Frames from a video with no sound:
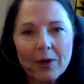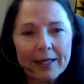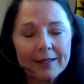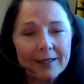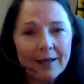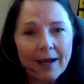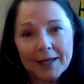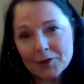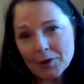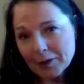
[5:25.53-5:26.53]
And I
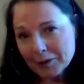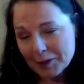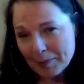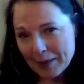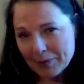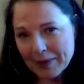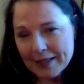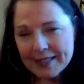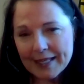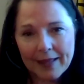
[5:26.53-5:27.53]
struggled to
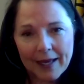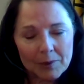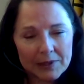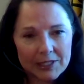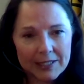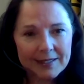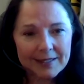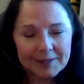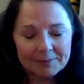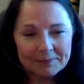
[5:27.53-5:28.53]
memorize, and that one
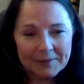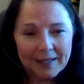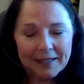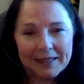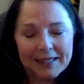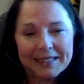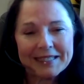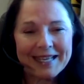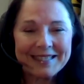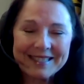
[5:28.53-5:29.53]
just clicked
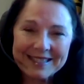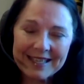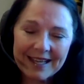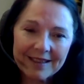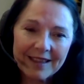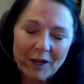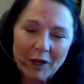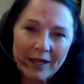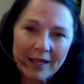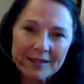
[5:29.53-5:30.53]
and stayed
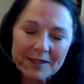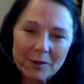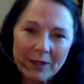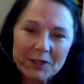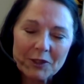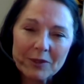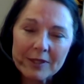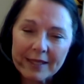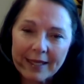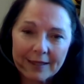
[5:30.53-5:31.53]
there. And so I turned
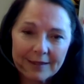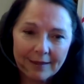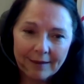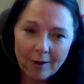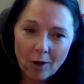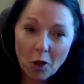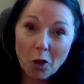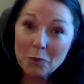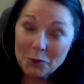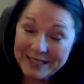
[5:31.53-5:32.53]
to that
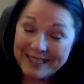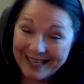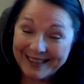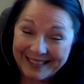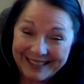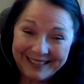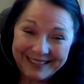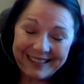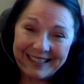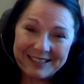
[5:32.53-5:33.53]
almost daily
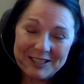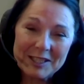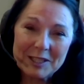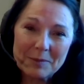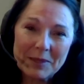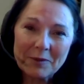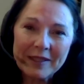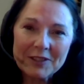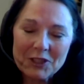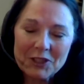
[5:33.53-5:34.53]
just to be
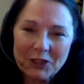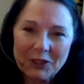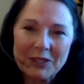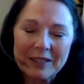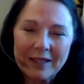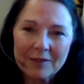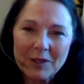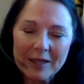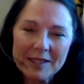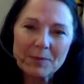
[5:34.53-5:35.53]
reassured of
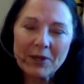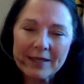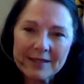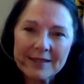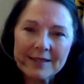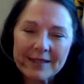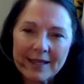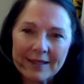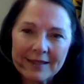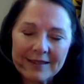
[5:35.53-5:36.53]
God's presence
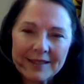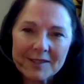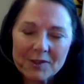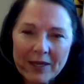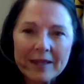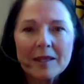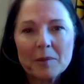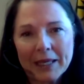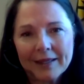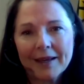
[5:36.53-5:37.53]
and His strength in
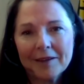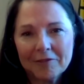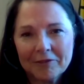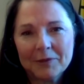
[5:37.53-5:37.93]
my life.